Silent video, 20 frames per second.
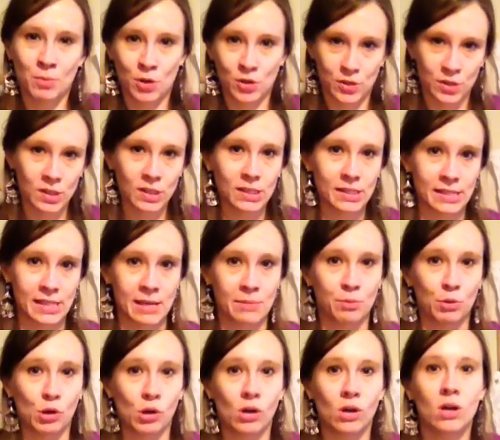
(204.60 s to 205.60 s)
personal
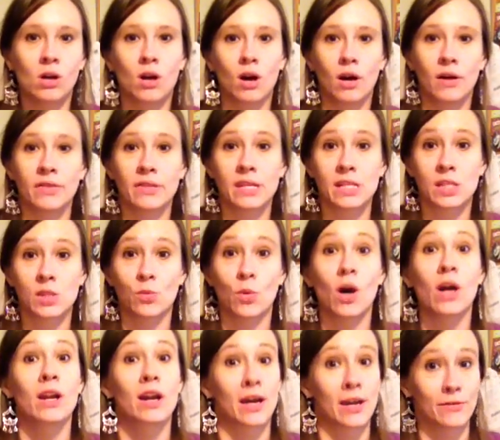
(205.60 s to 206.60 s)
example on this
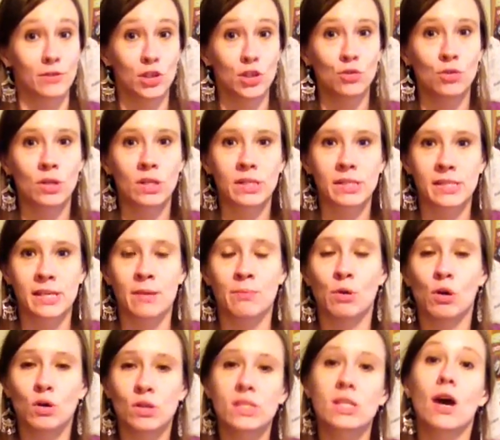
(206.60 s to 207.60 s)
one. I have 2 good
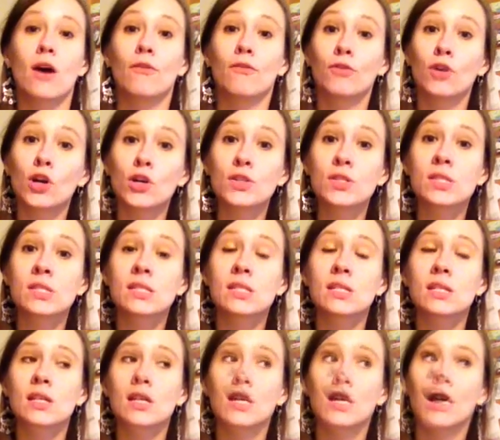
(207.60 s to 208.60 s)
examples.
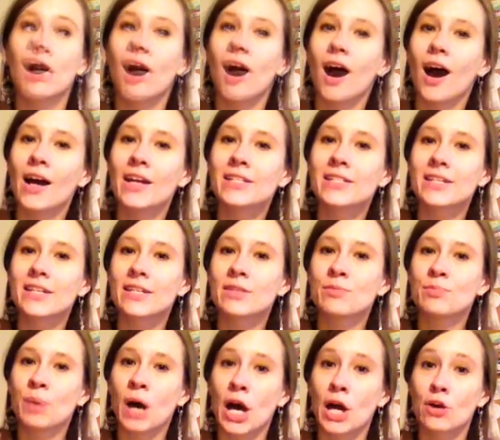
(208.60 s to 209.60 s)
First, I
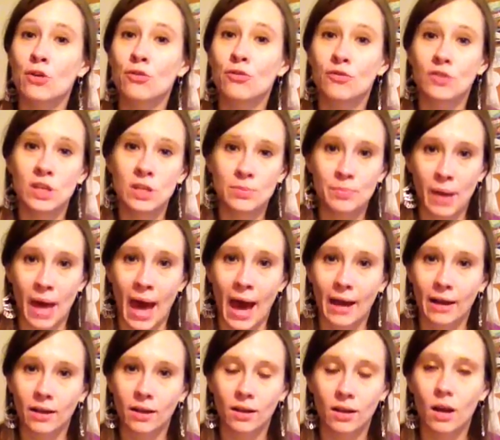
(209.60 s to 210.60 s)
did
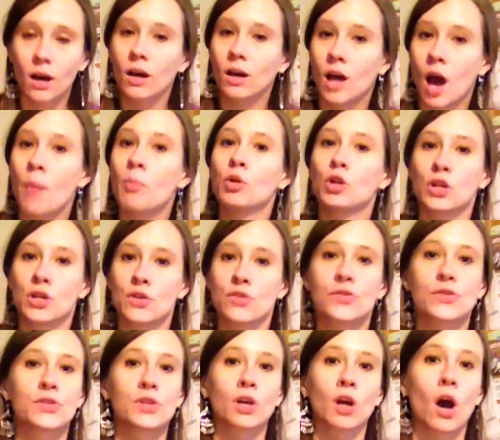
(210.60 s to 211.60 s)
biofeedback a couple
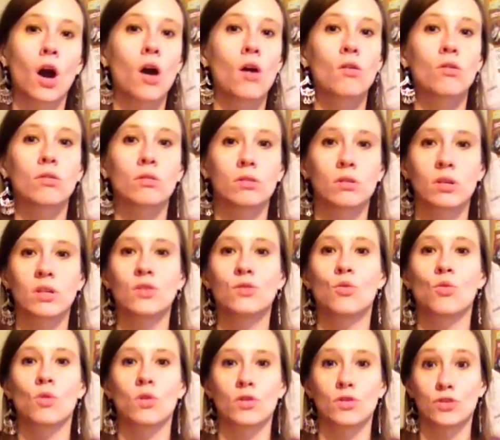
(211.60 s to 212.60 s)
years ago in
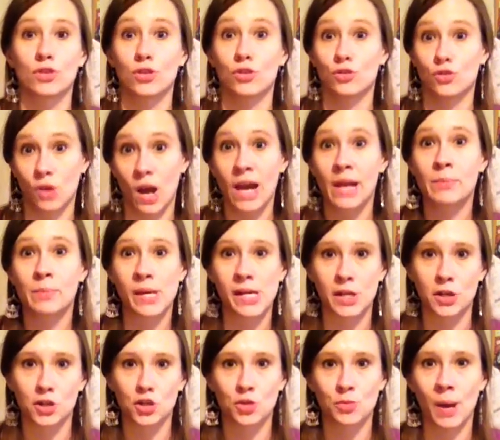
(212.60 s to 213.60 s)
order to try and
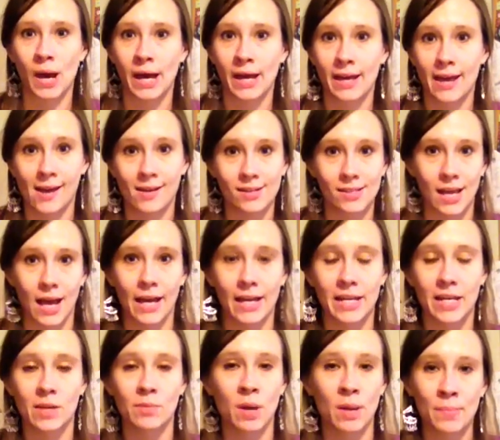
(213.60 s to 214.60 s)
manage my
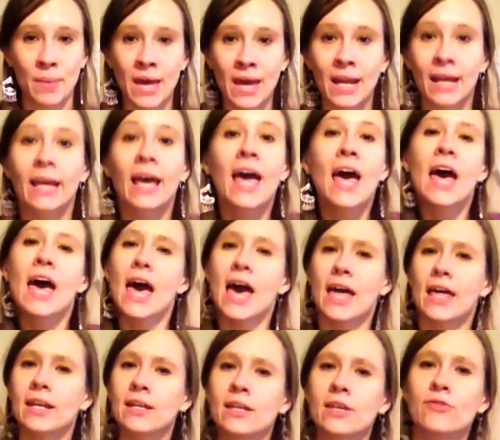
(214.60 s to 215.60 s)
anxiety and my panic.
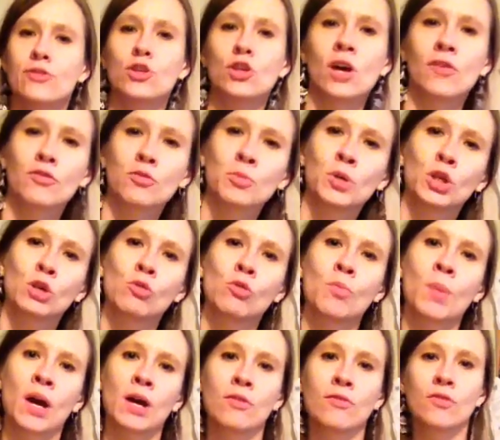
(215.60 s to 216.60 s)
And if you're not familiar
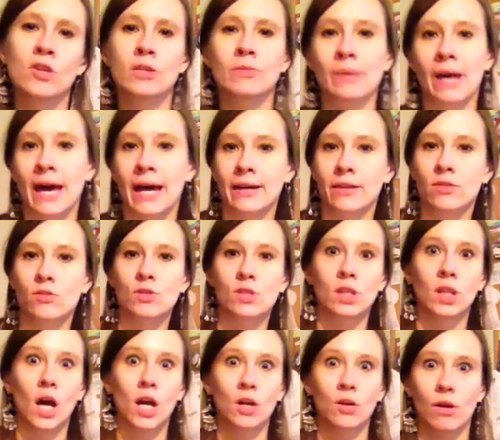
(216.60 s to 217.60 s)
with biofeedback, there's
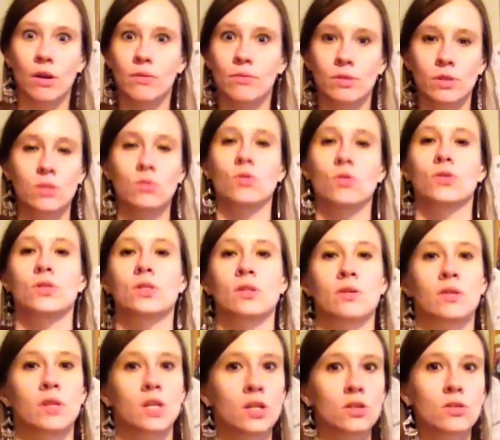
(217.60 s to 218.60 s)
a lot of great resources
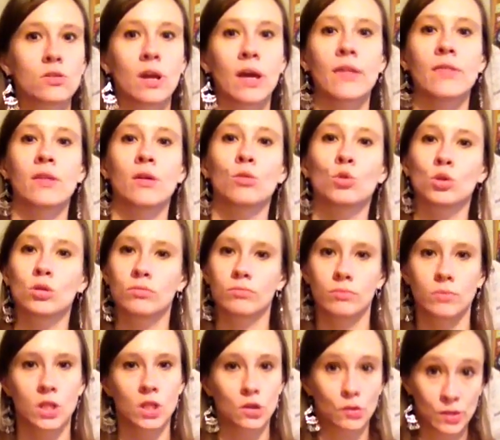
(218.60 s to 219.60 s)
on the internet that will,
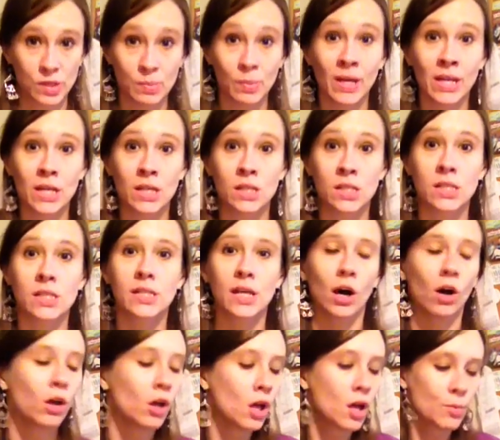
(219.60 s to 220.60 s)
explain it in
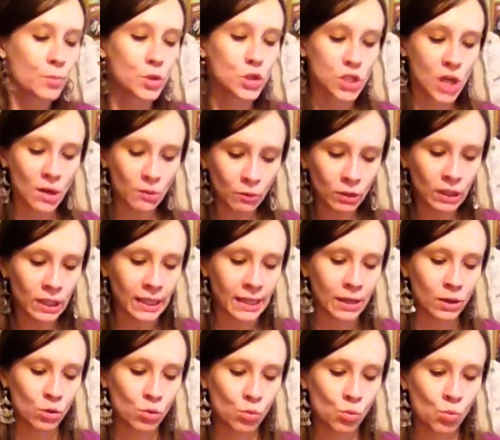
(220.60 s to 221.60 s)
detail. But
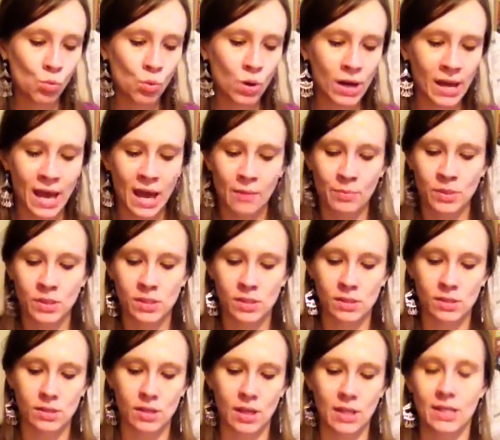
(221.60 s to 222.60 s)
generally, what happens
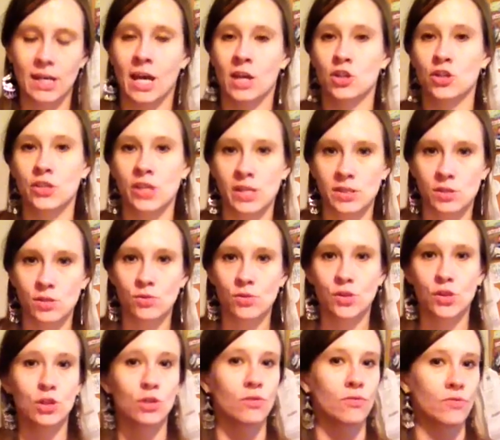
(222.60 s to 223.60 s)
is they attach
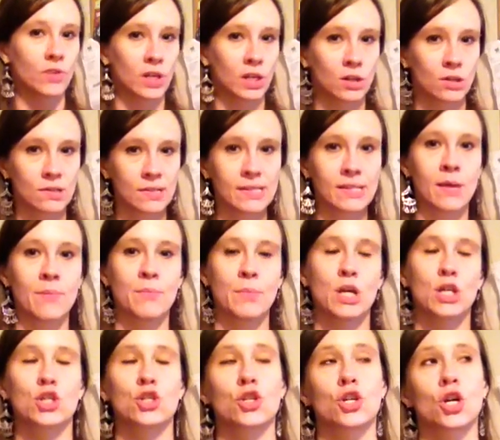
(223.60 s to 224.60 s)
sensors to your fingers that
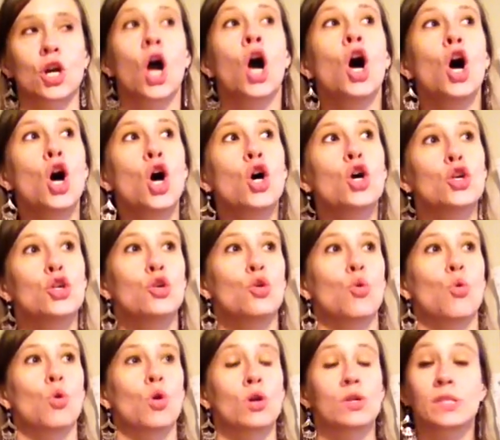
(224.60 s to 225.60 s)
measure
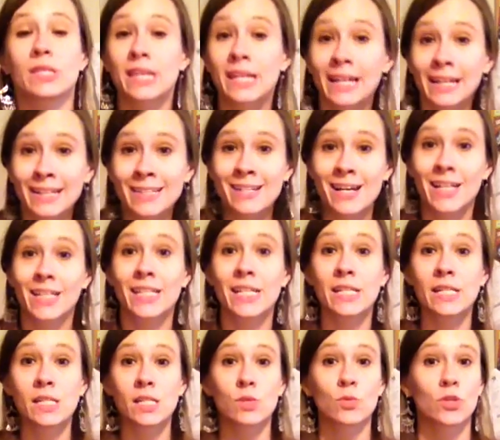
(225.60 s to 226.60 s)
your skin
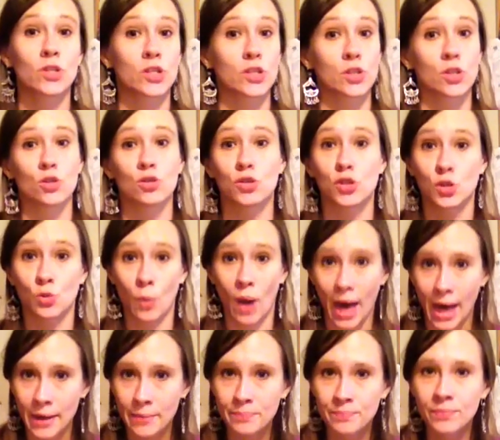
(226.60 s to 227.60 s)
conductance, which is your
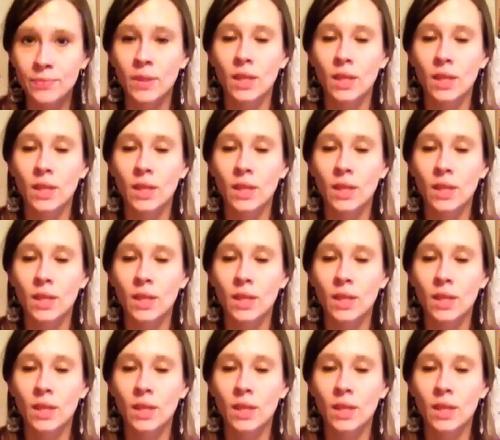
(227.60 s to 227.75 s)
sweat,